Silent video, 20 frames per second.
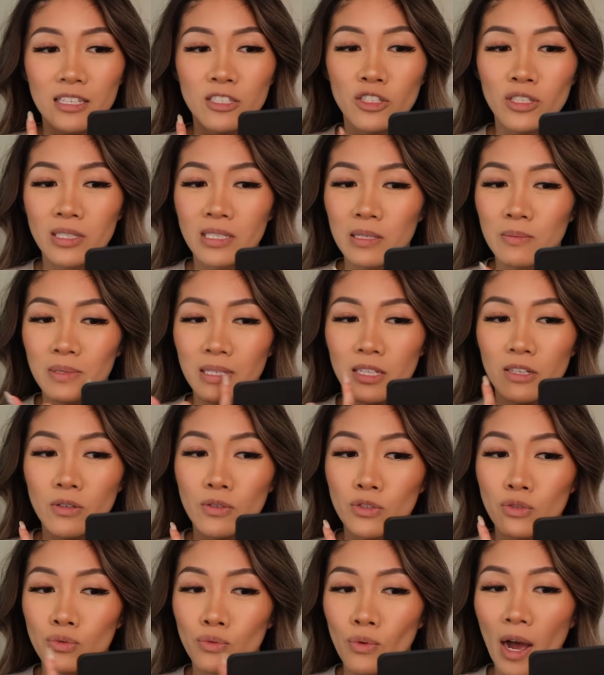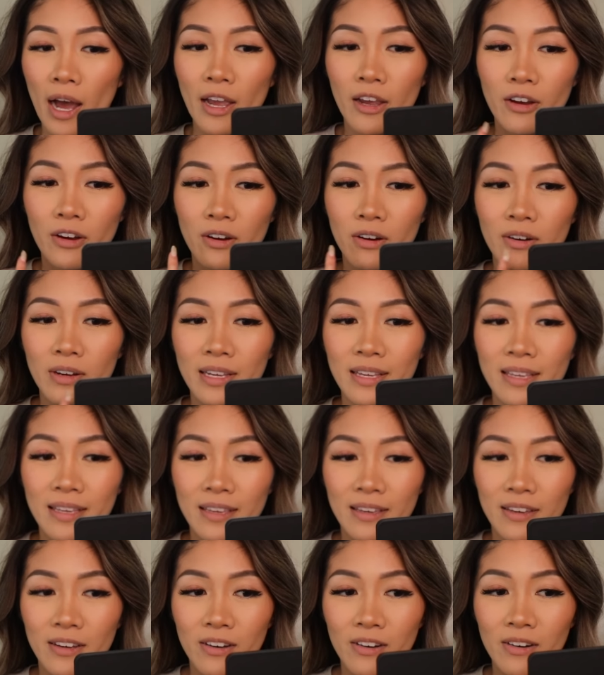it just seems a little drier
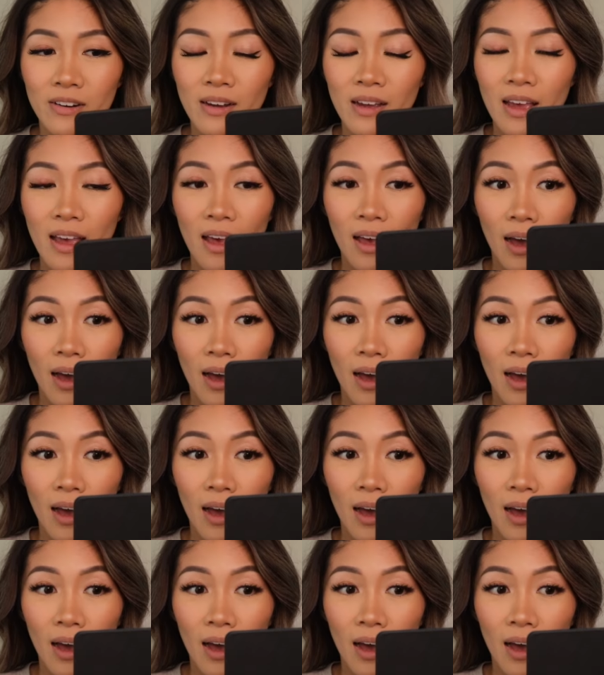here,